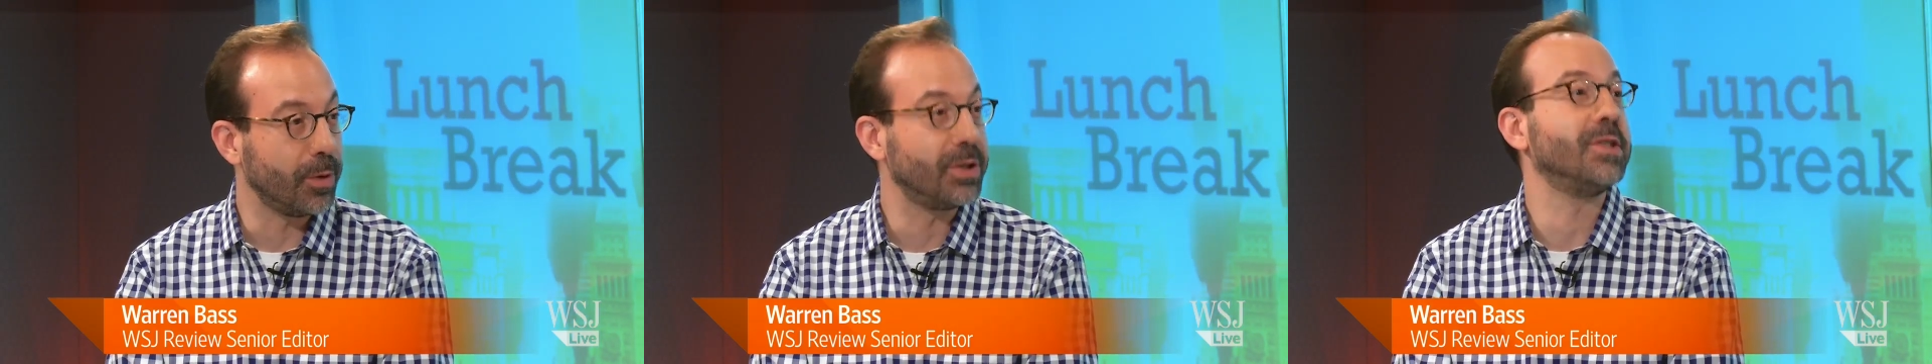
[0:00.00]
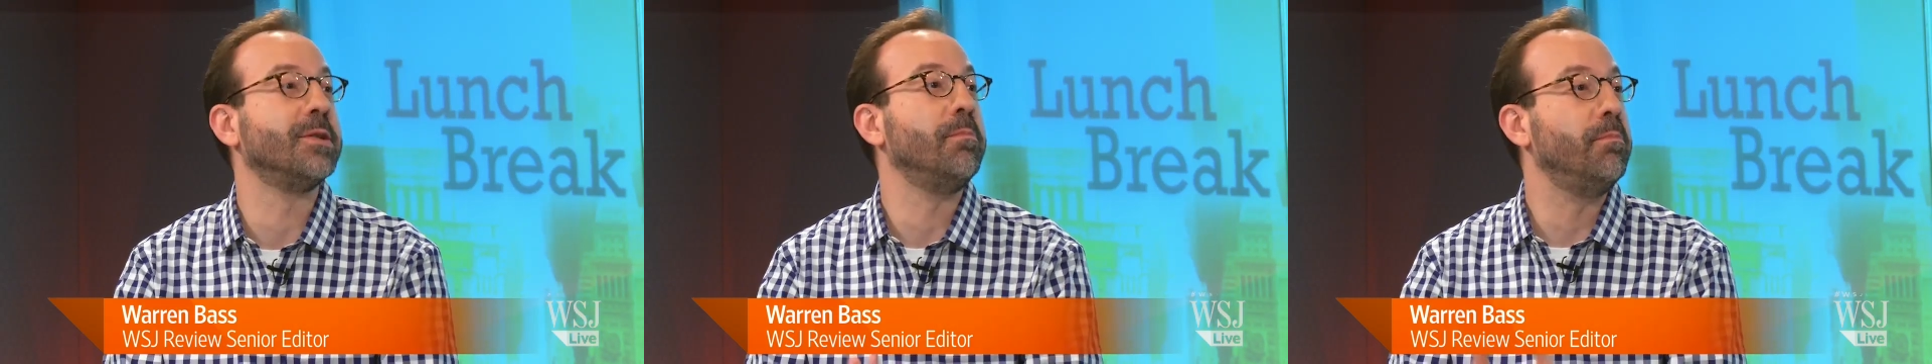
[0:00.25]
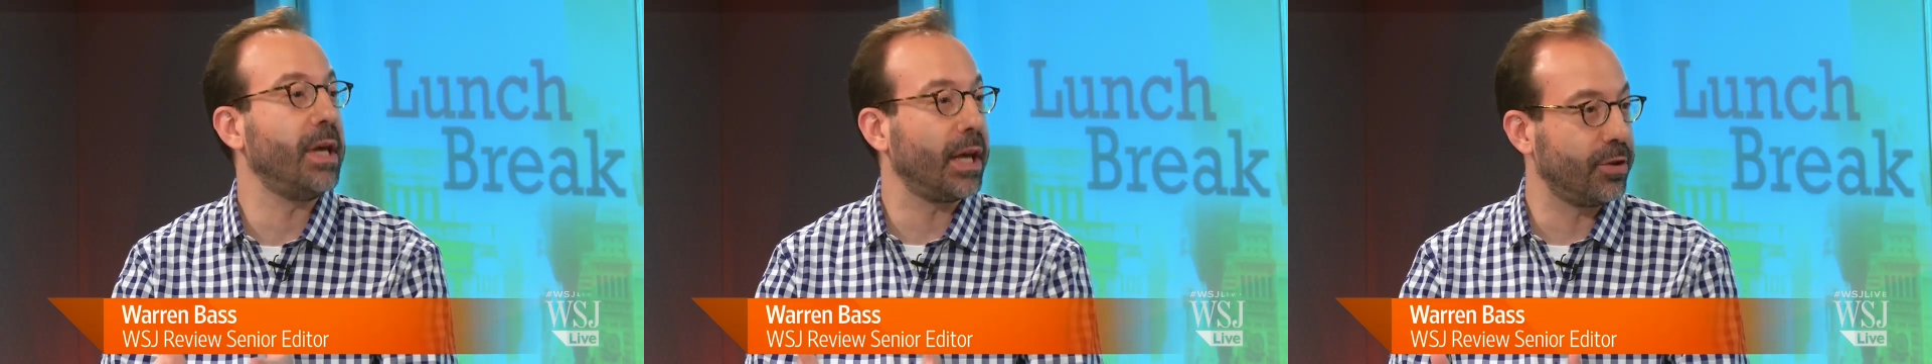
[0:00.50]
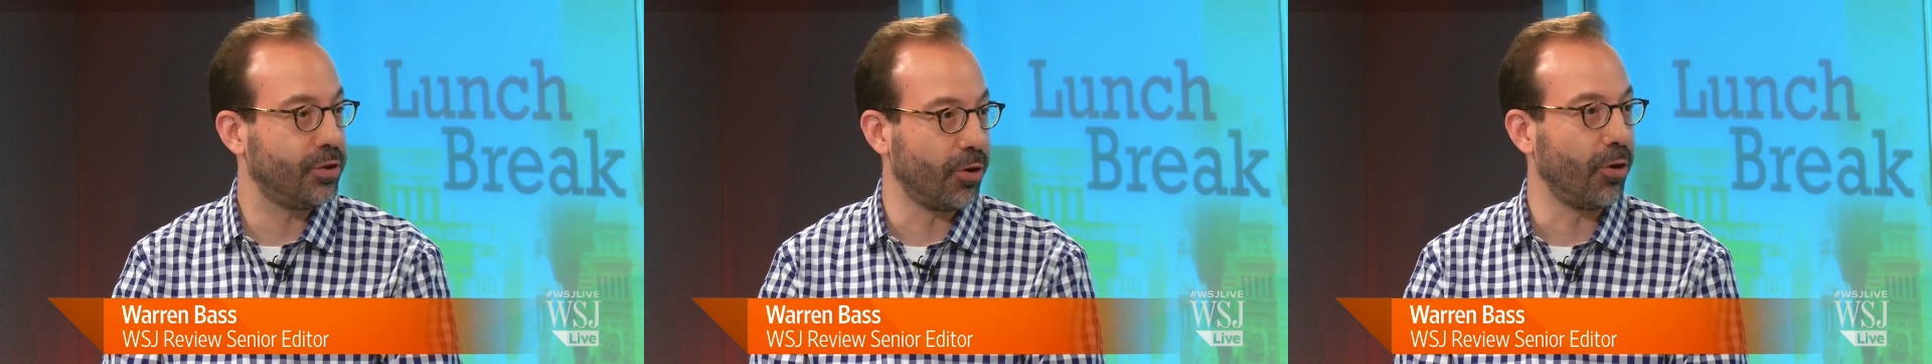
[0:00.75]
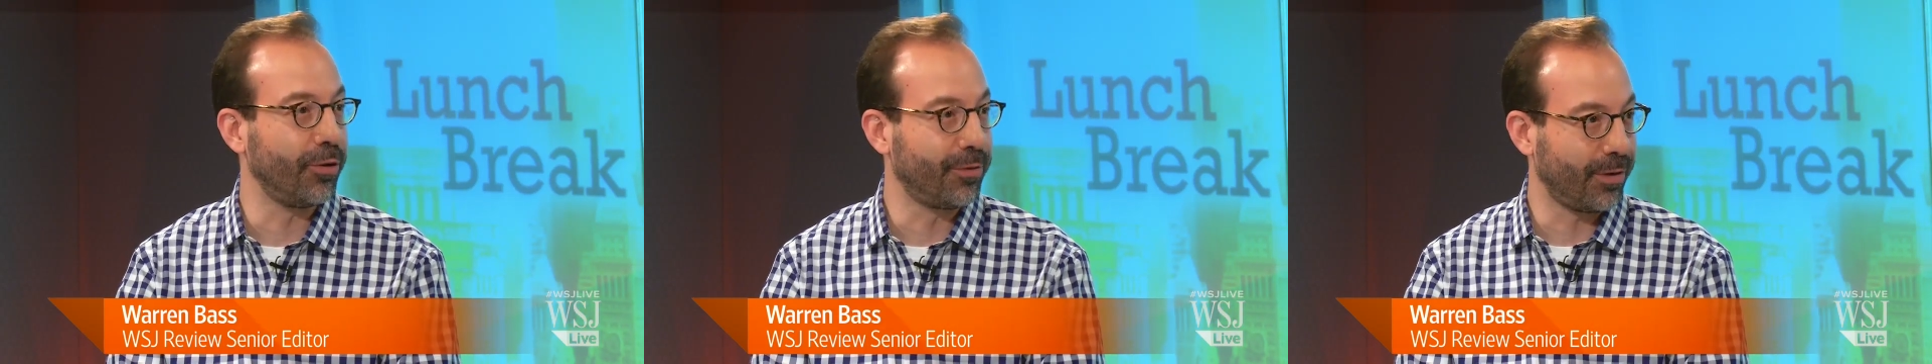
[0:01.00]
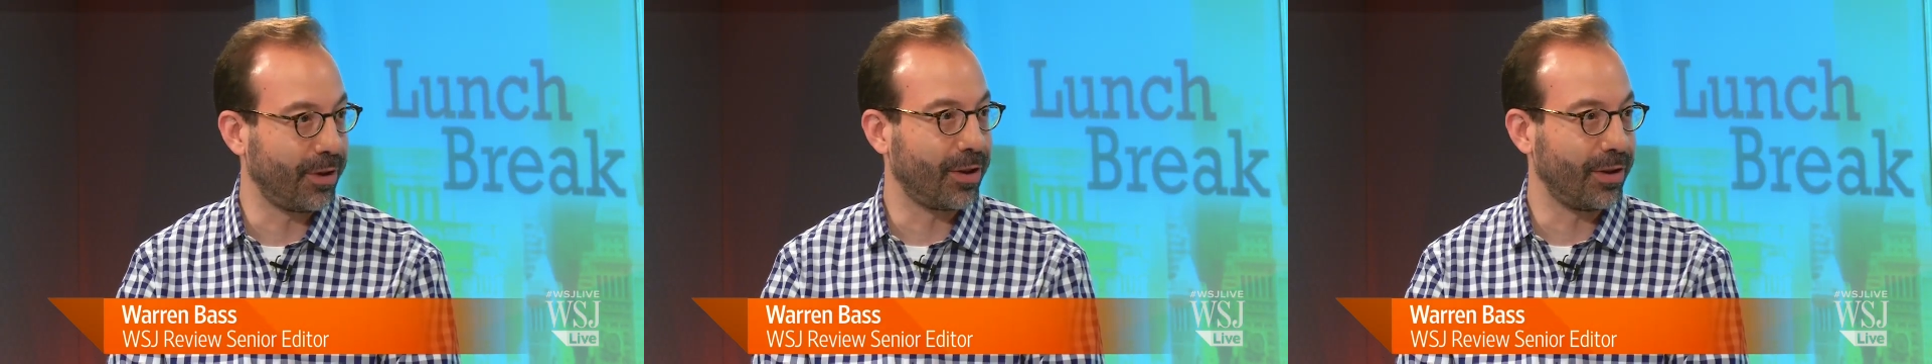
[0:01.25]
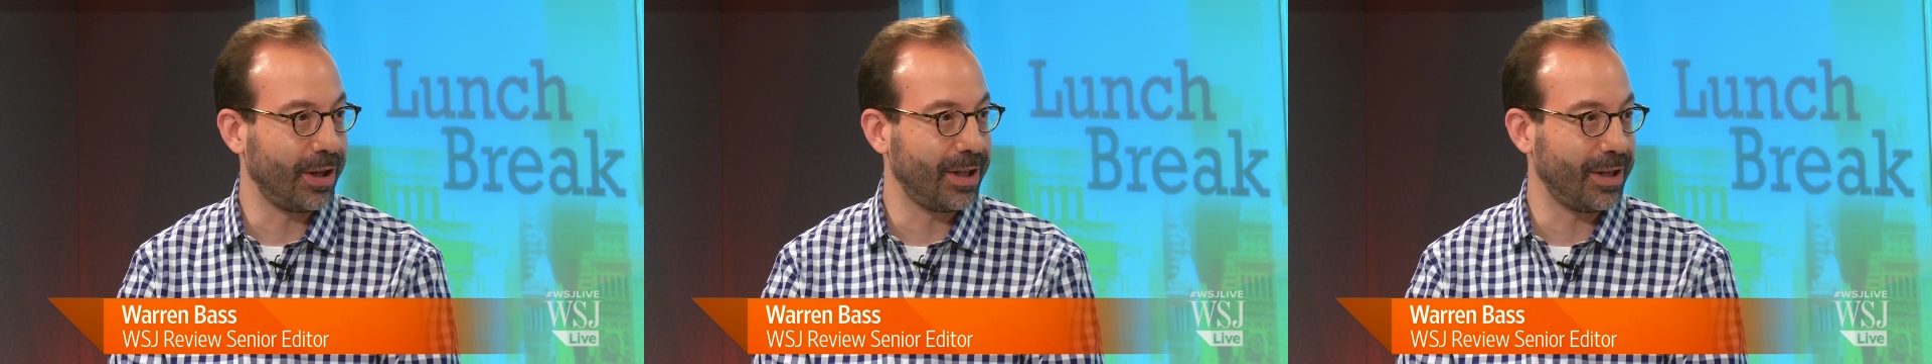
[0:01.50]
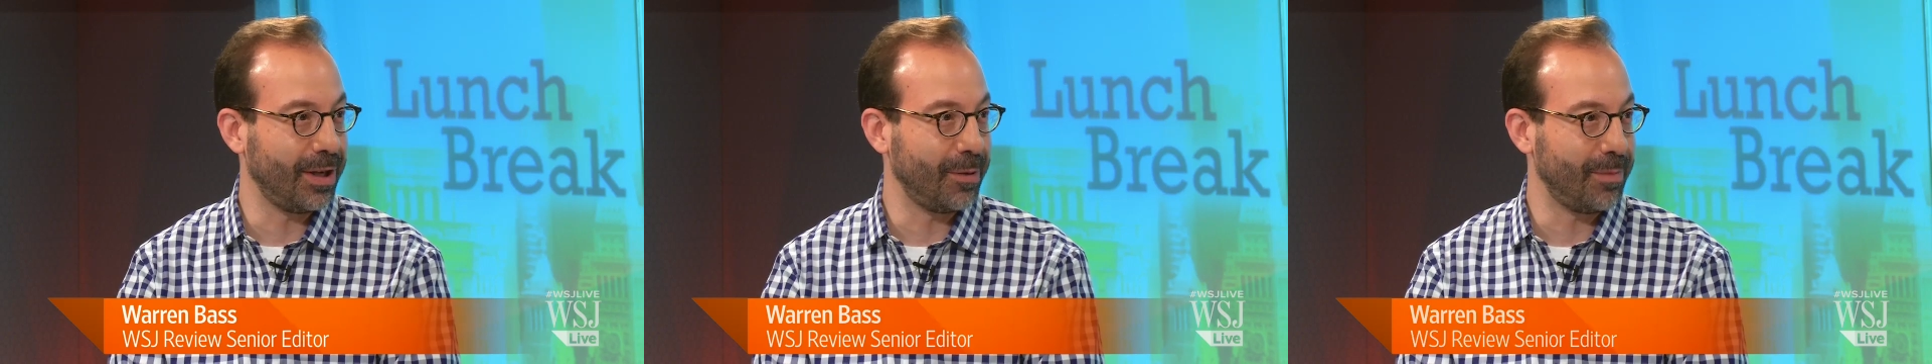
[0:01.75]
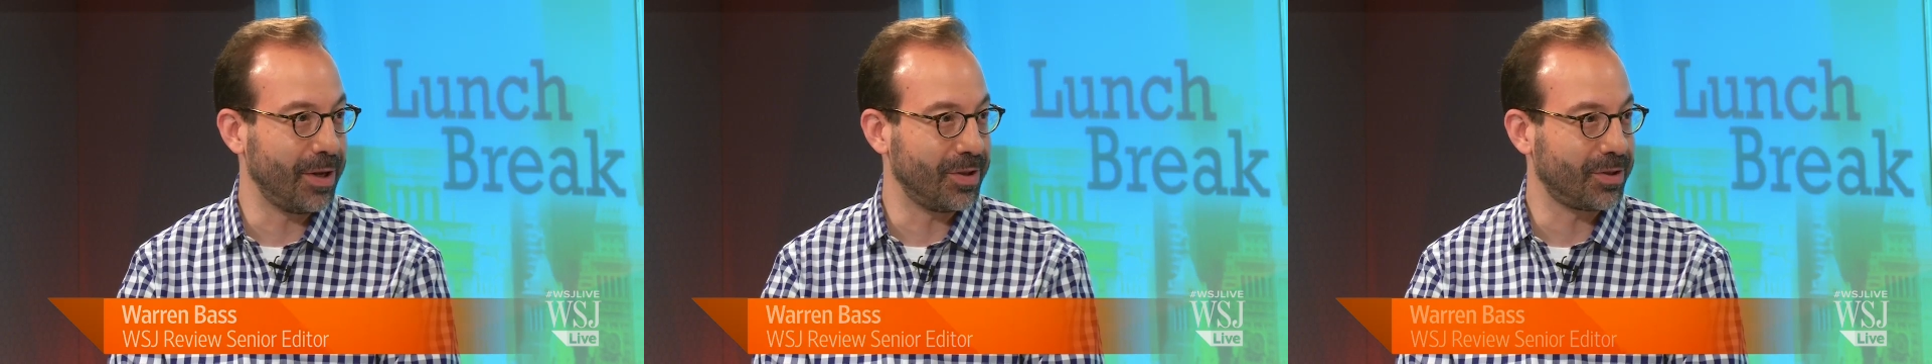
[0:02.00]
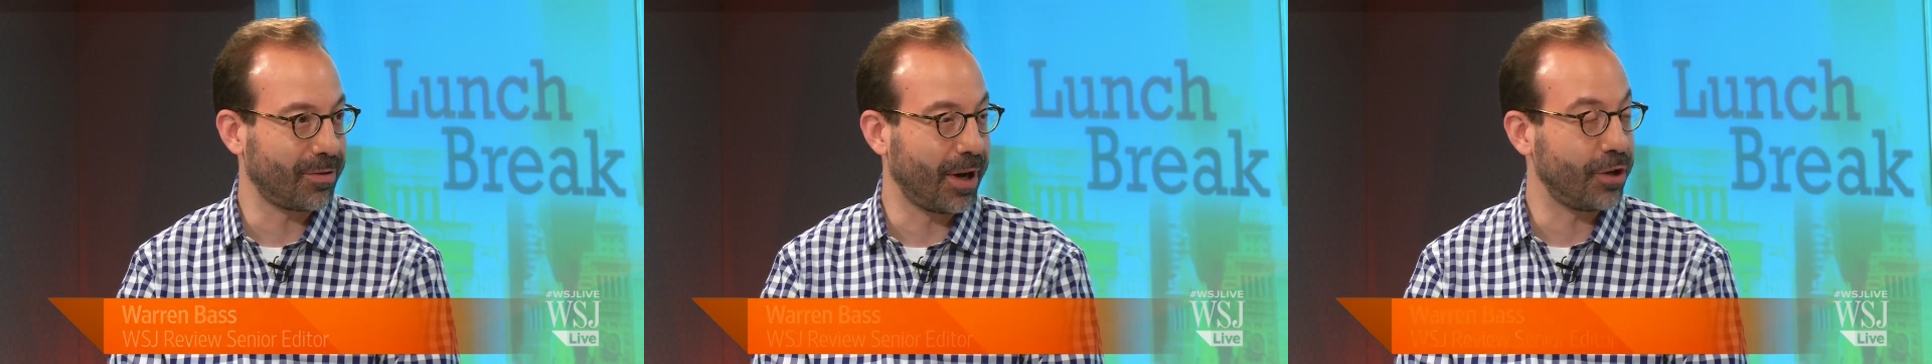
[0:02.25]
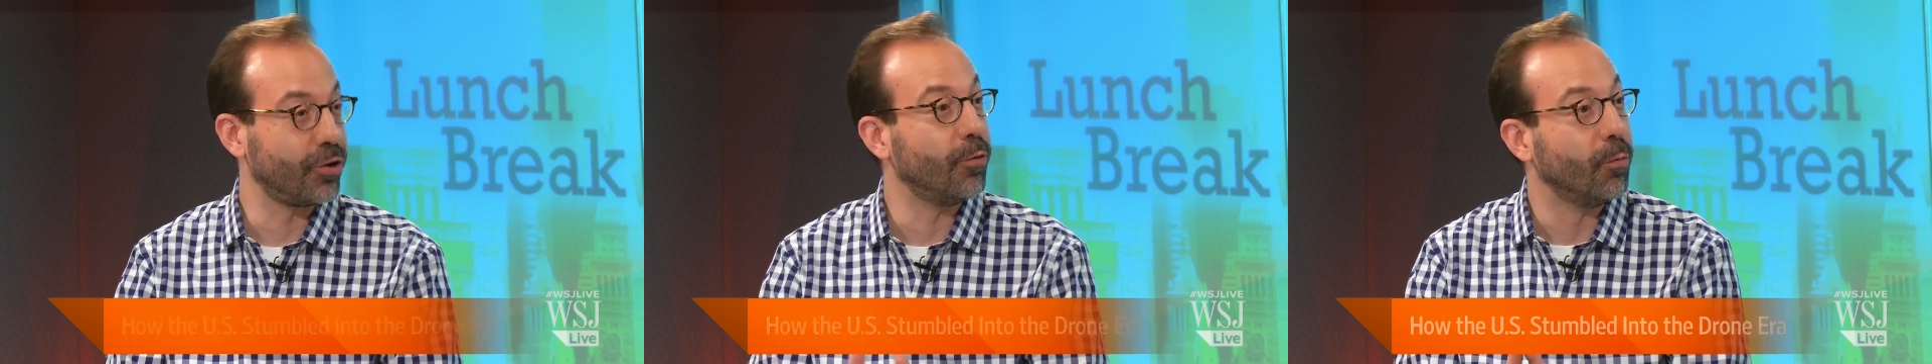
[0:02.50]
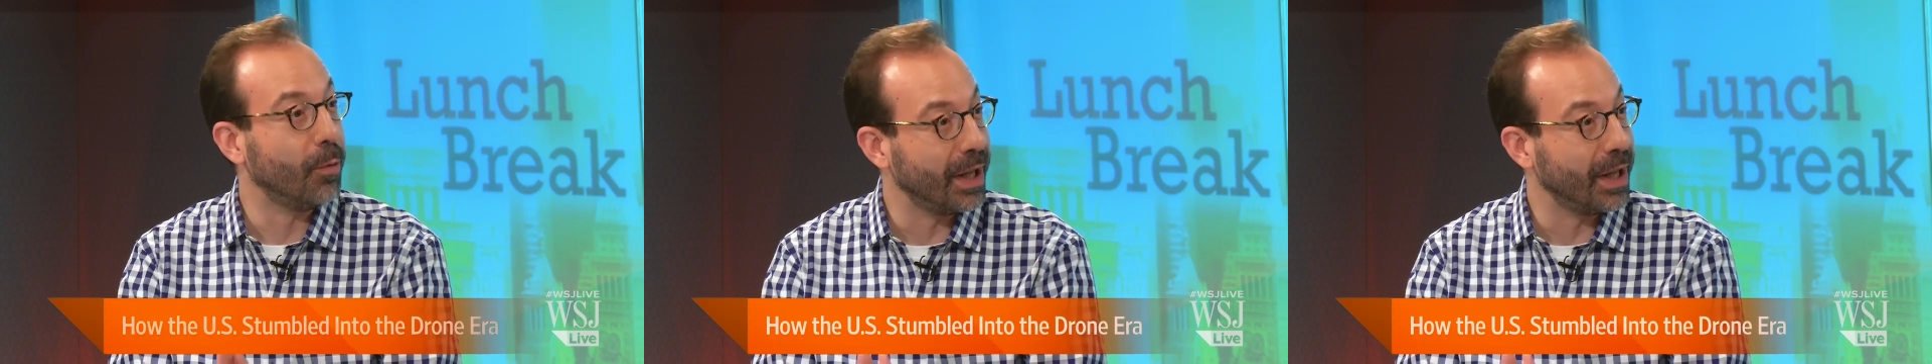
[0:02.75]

which is a big jolt for the Clinton administration,